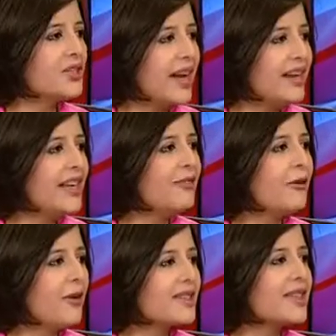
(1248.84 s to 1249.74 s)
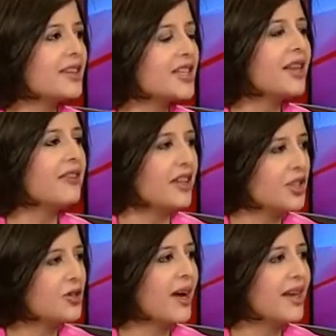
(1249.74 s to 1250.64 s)
ready for such an
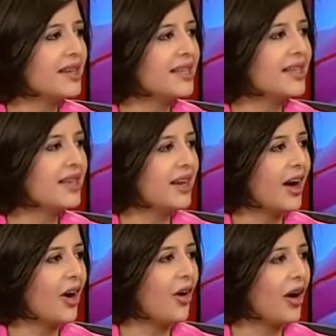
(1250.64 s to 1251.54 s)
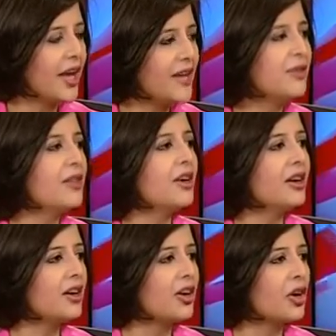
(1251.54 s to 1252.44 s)
eventuality in
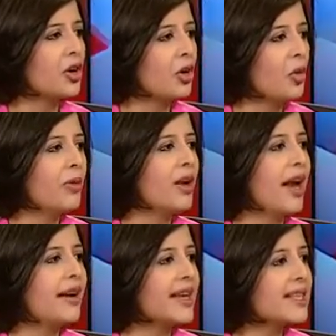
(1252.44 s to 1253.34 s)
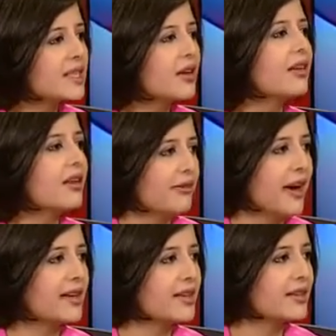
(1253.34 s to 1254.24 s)
the global and external
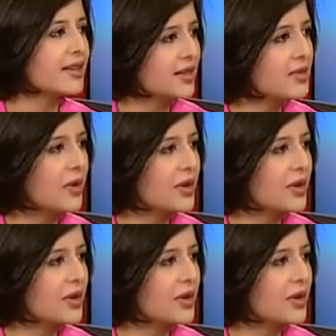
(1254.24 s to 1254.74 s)
factors is